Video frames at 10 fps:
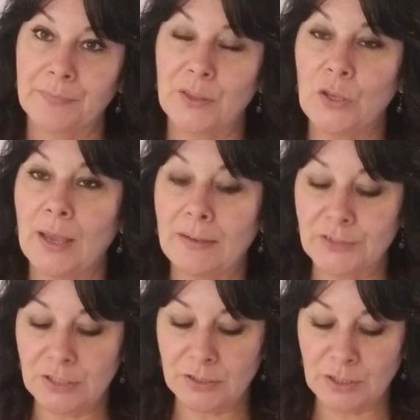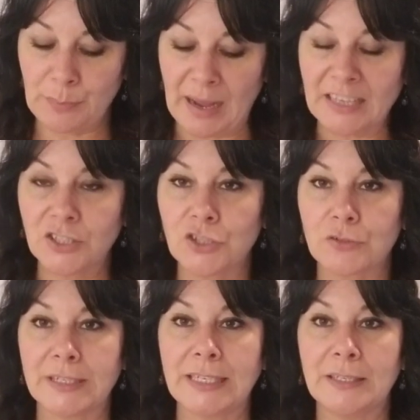You have to
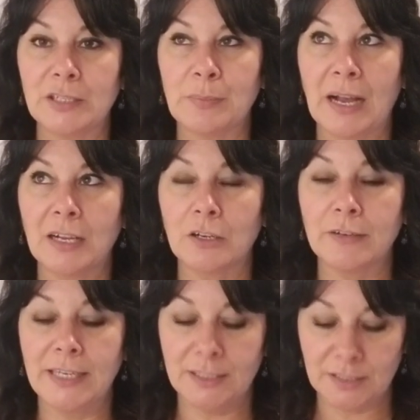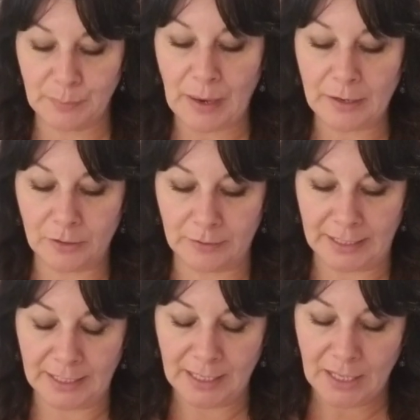debauchery, debauchery,
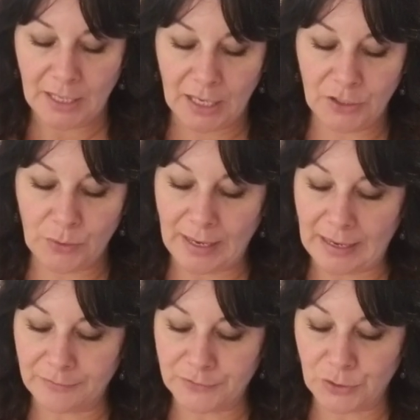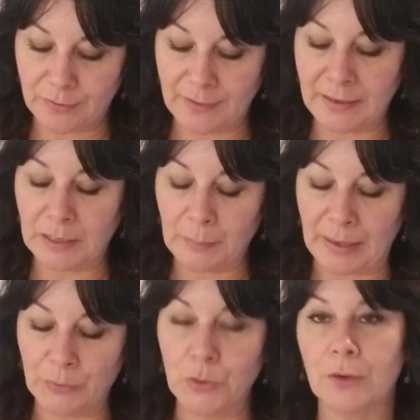debauchery, and you have to think
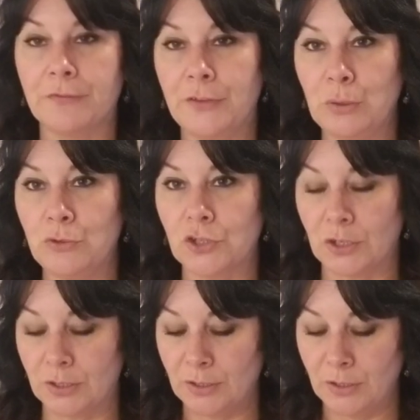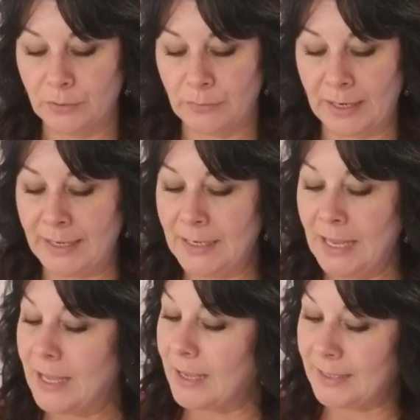about your future right?
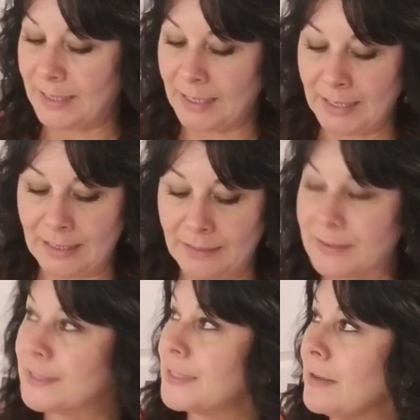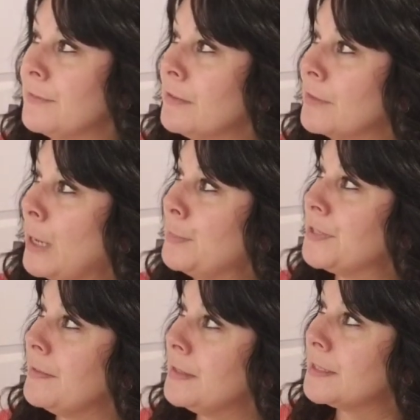Again, the Seven of Cups
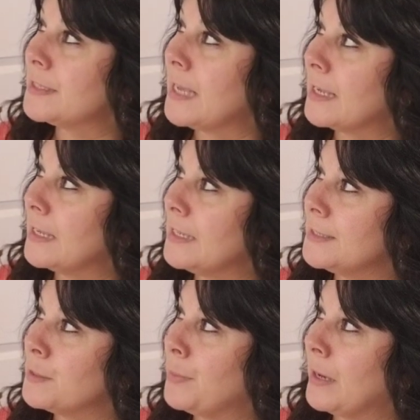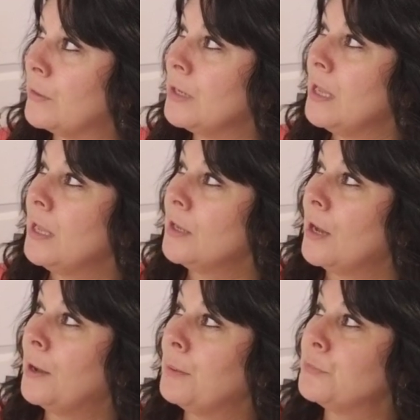in this deck is about
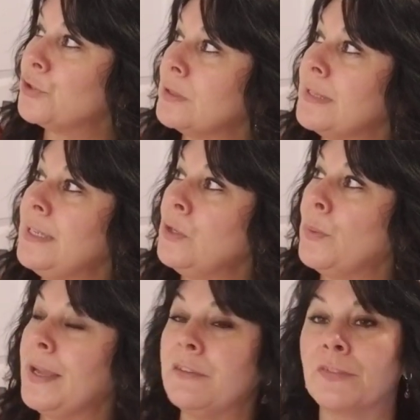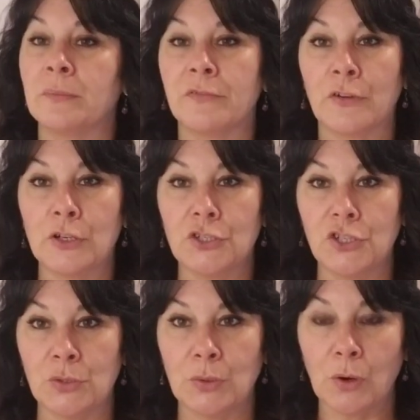um, to lead away from
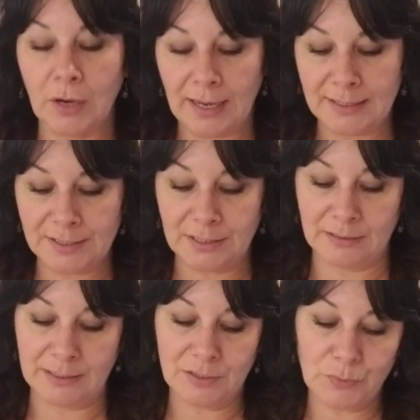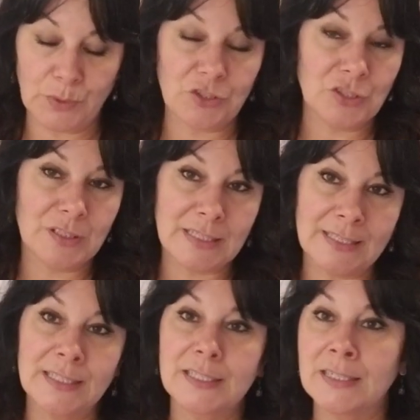virtue or excellence, which is,
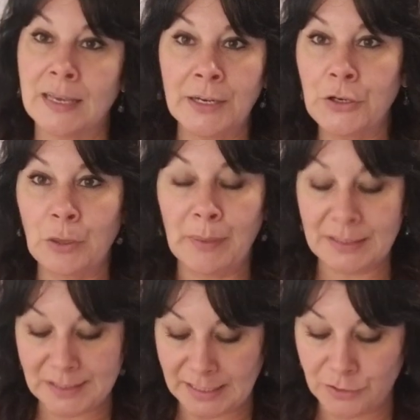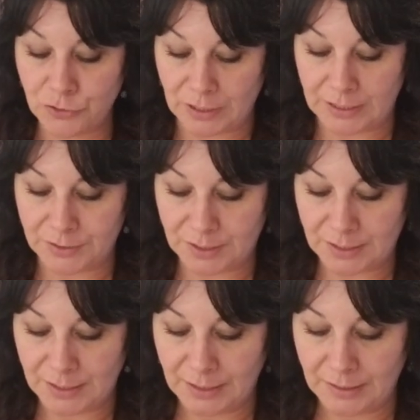says it's not in your best interest,
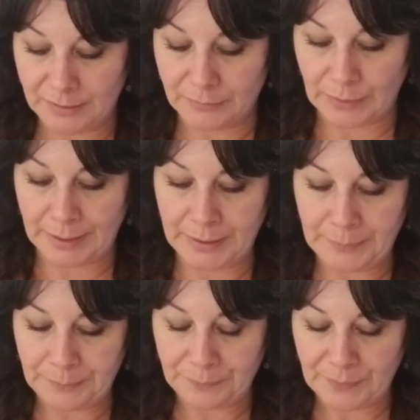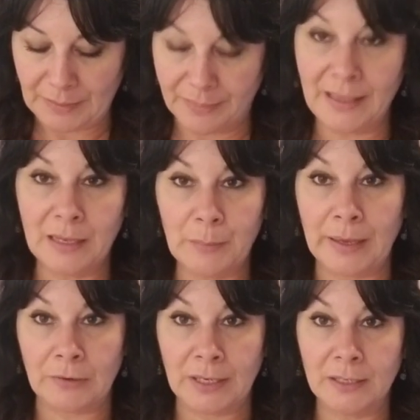right? Think
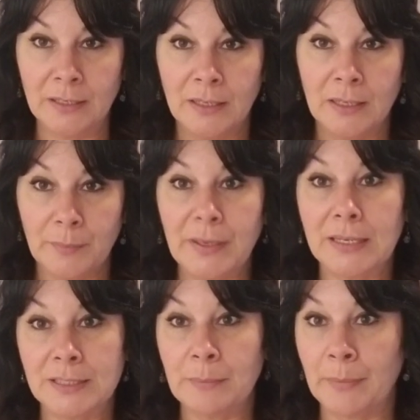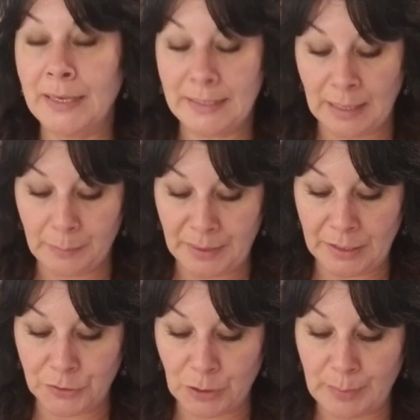about it because it might not be
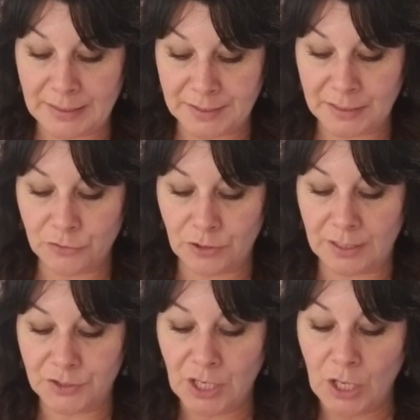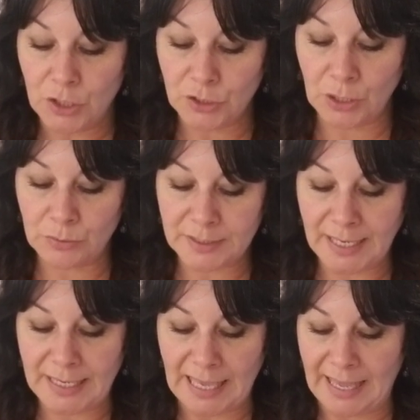in your best interest. Don't
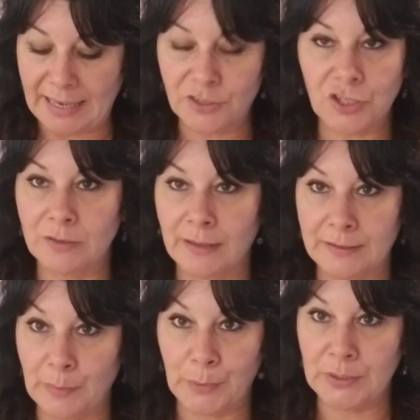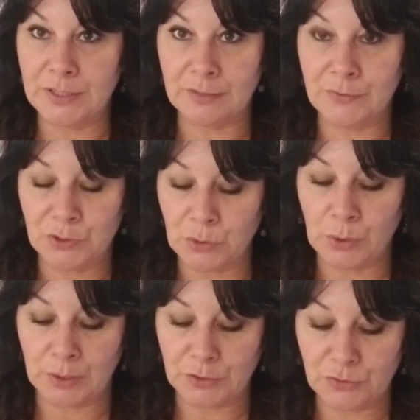take action like the Prince of
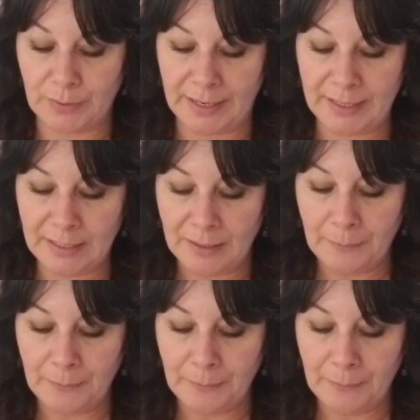Swords, right?